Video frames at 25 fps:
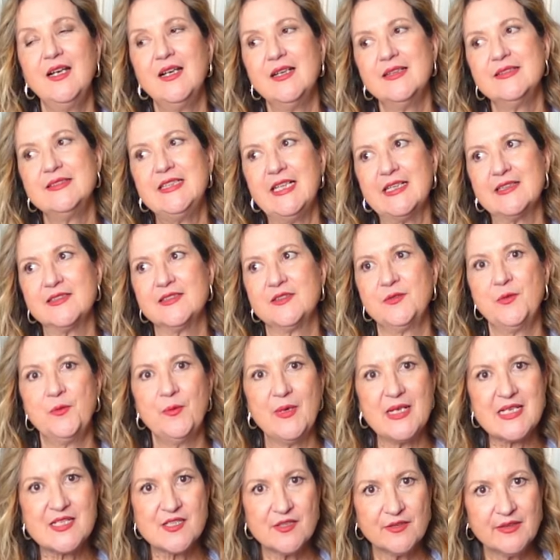that
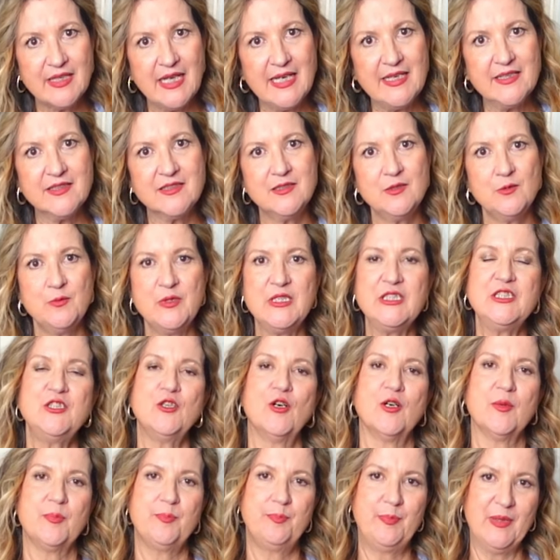resonate with
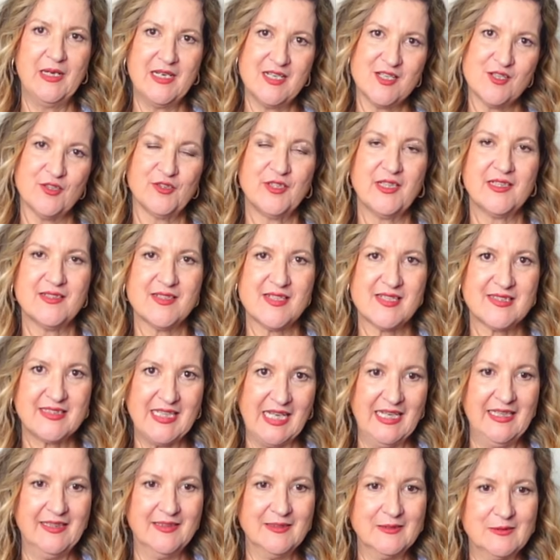your personal
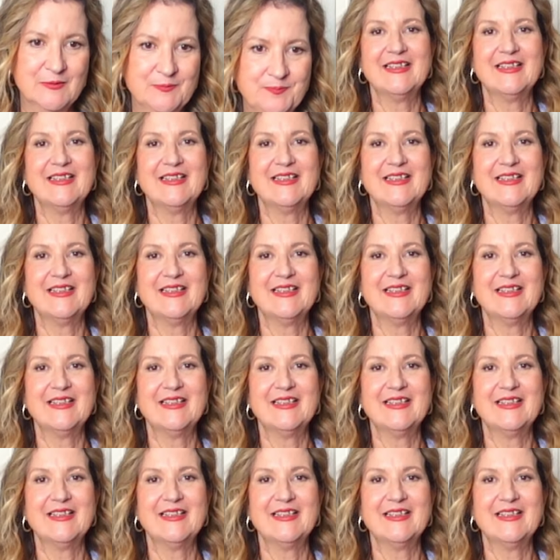style.